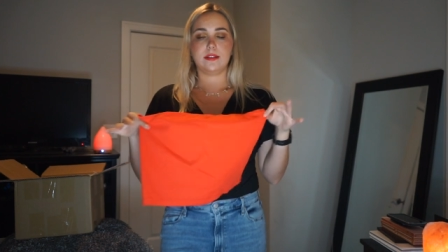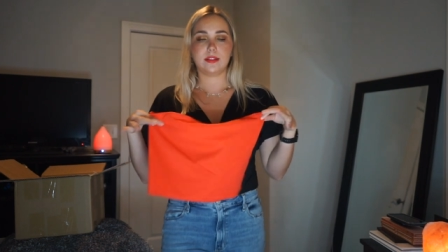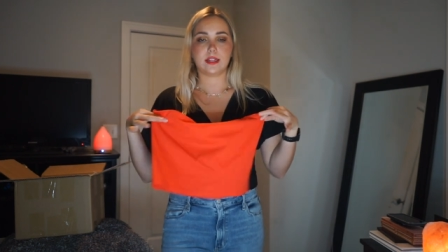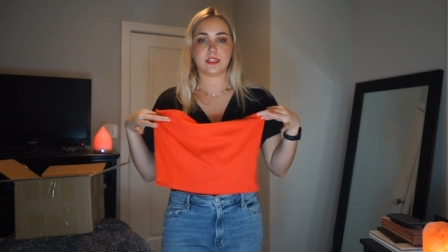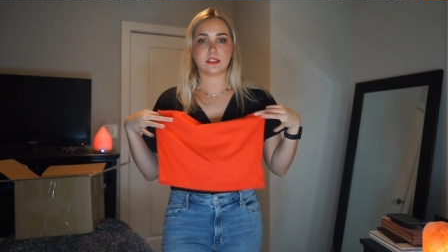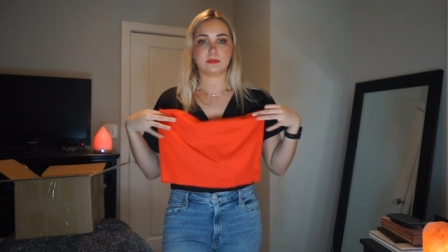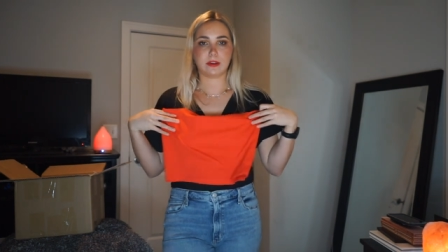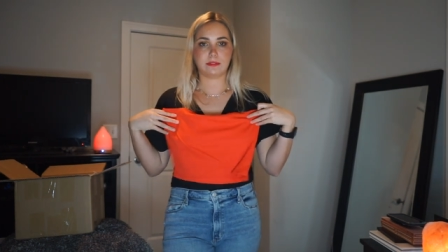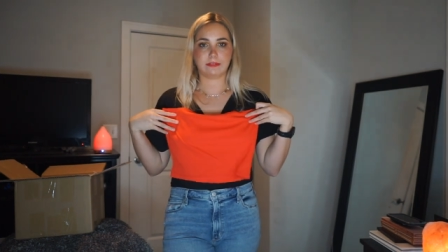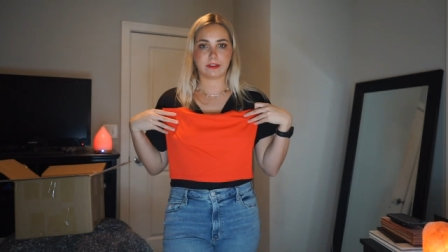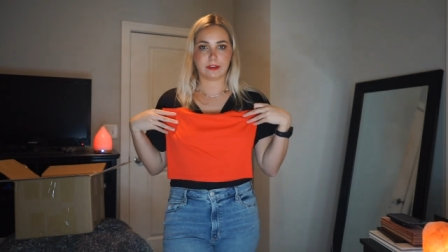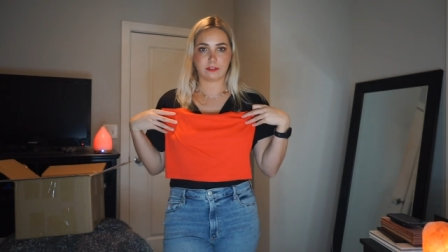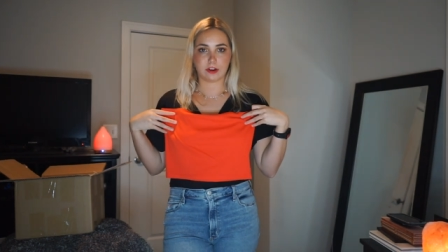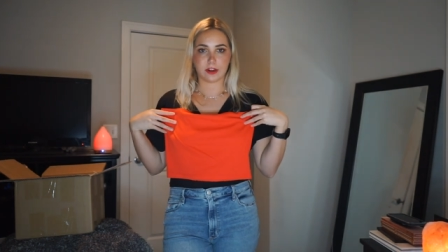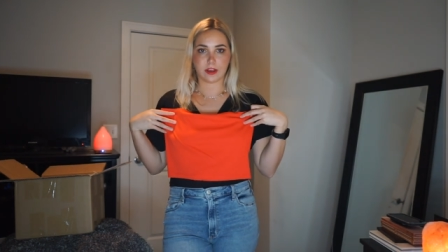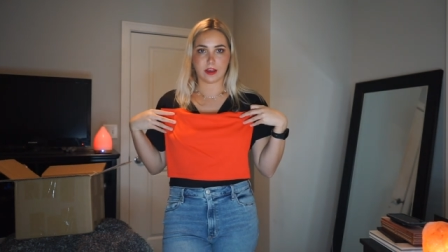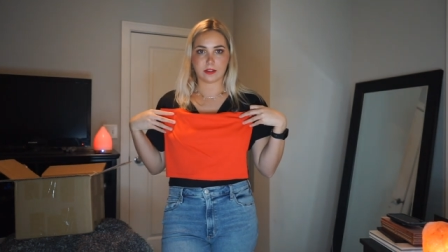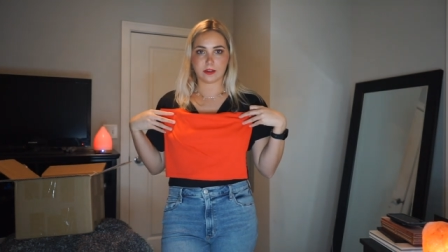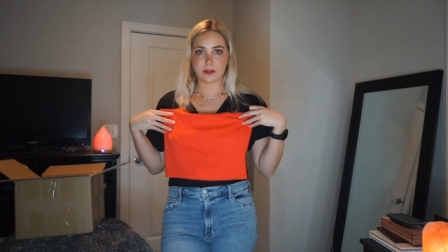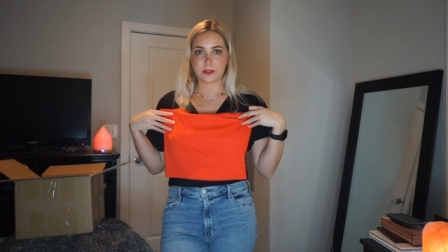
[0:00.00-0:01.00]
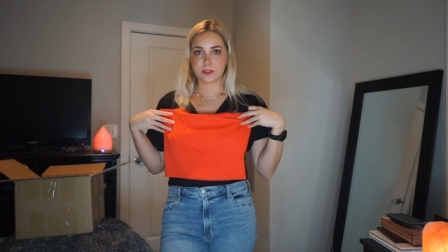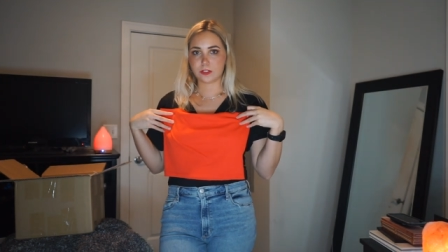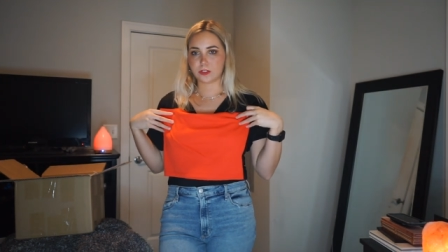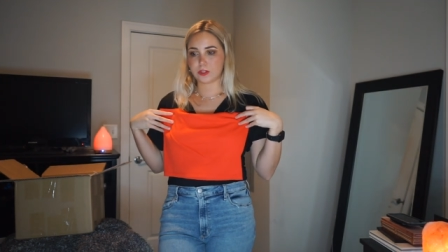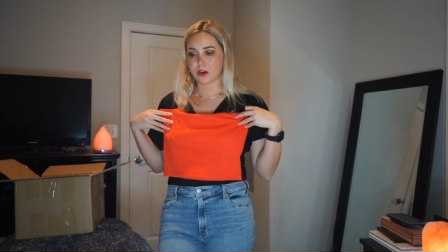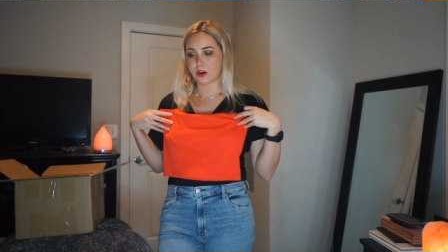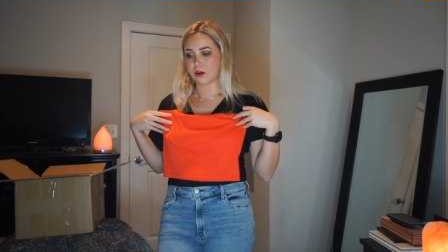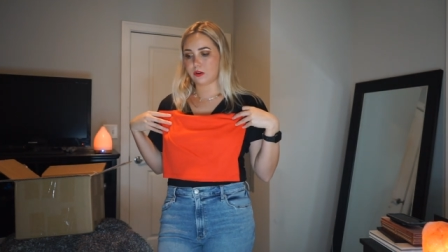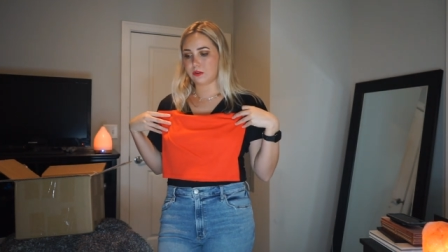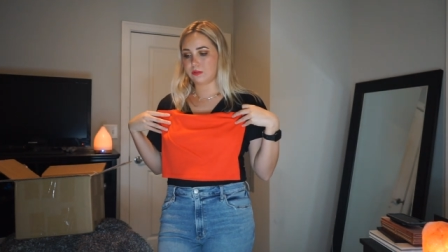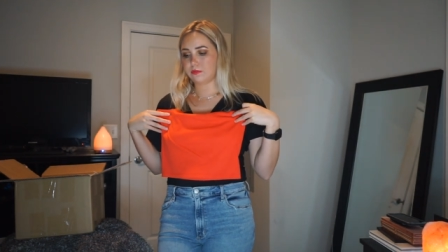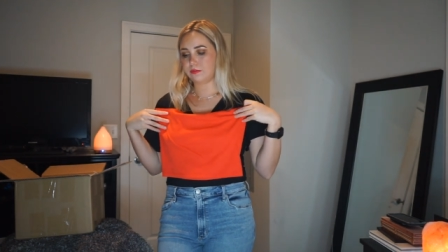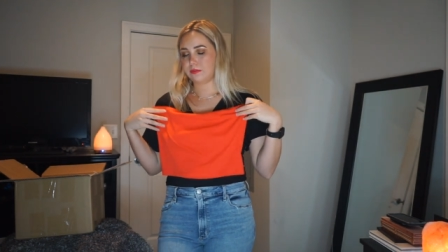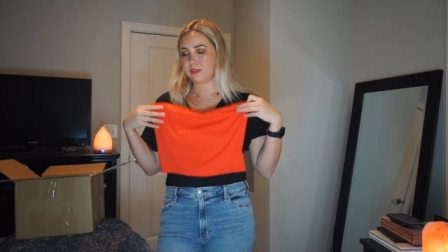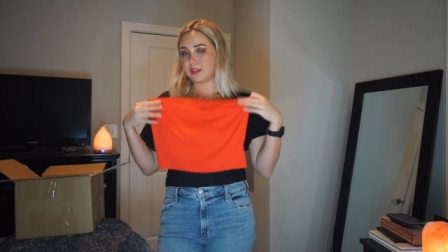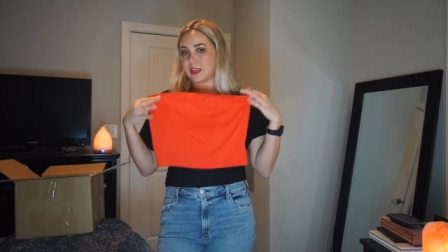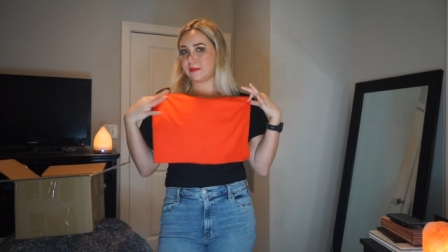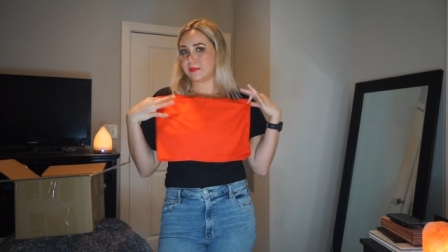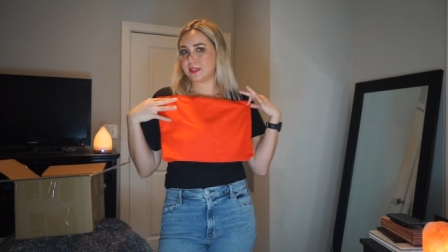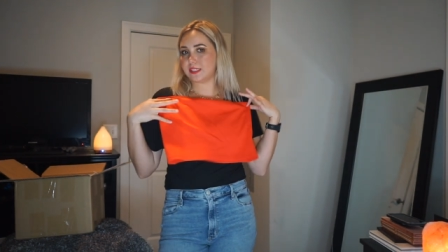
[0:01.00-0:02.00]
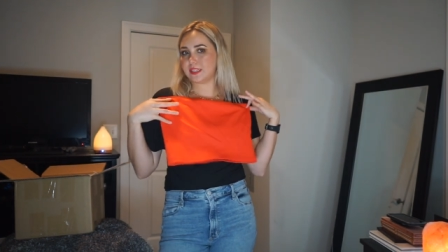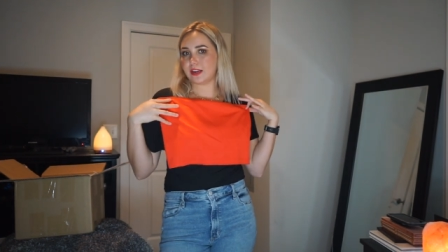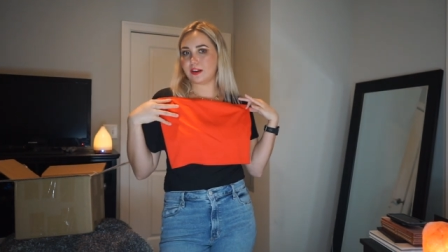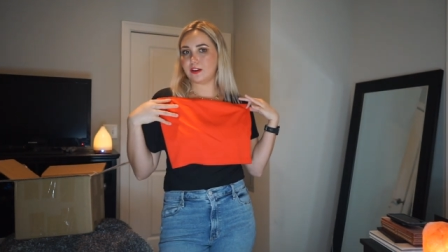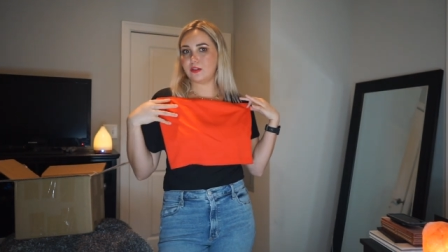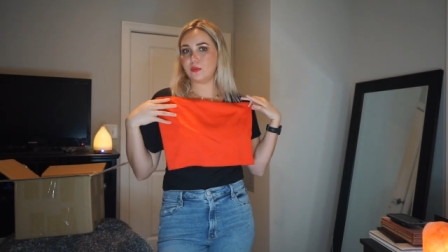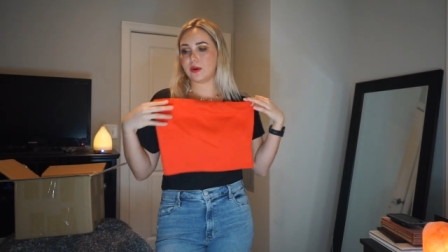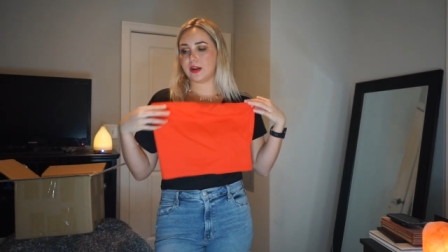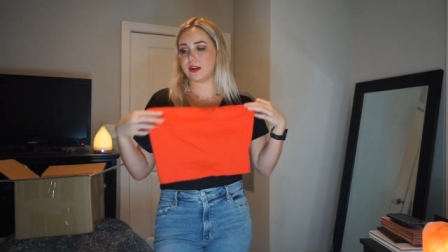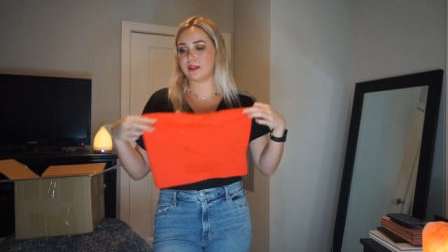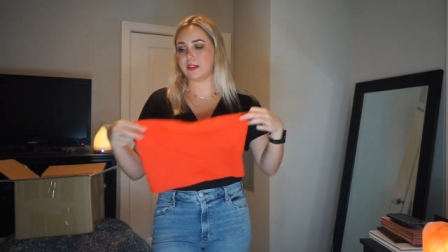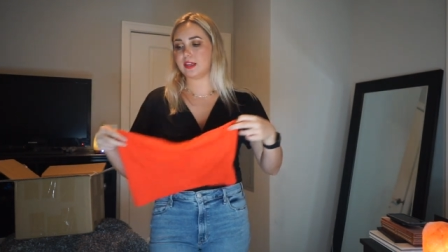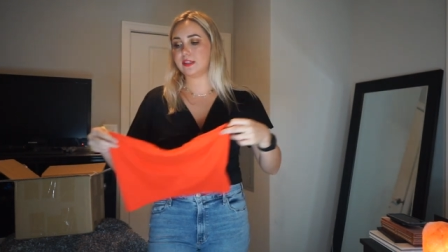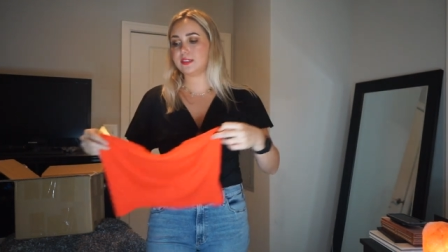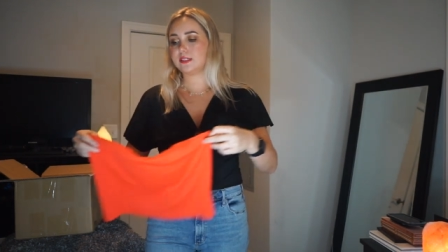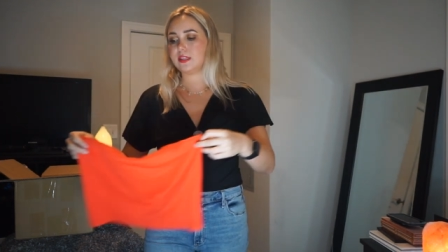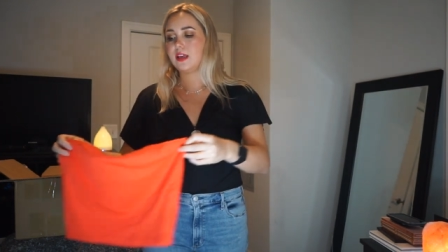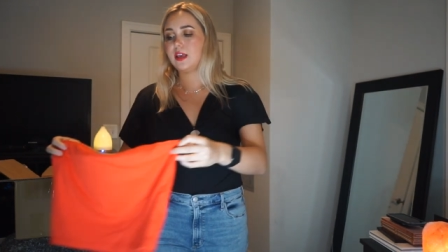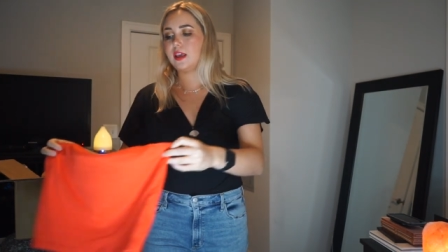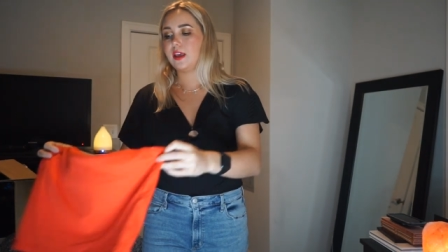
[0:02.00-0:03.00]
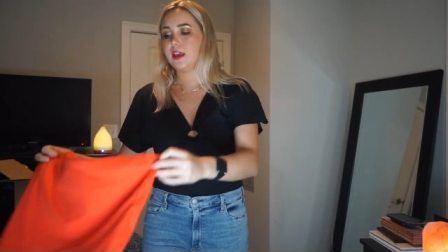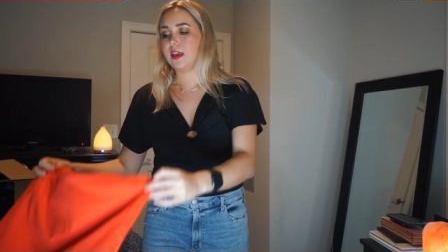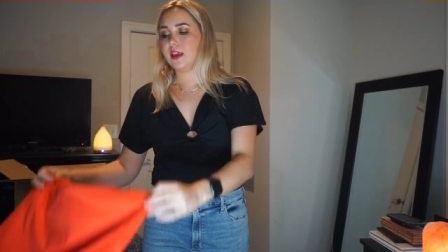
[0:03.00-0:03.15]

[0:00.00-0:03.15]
That's my favorite color. So I'm excited to wear this.